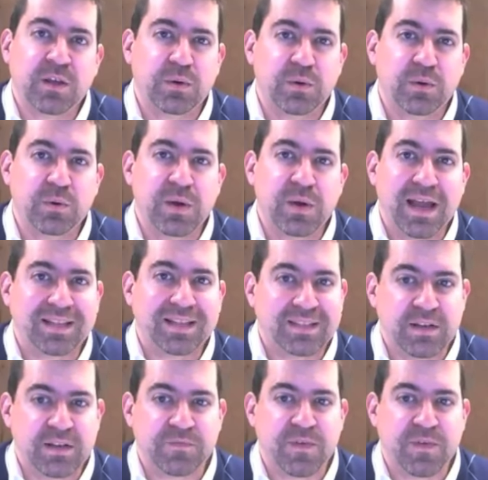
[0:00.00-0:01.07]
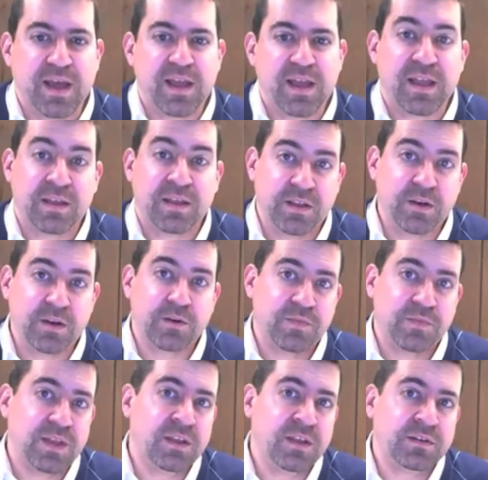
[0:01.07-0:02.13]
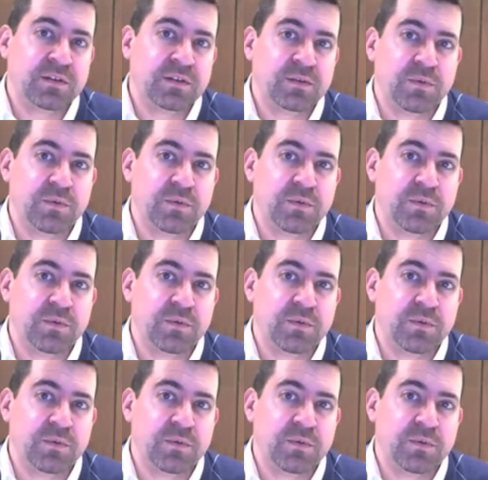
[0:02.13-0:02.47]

who identify and intervene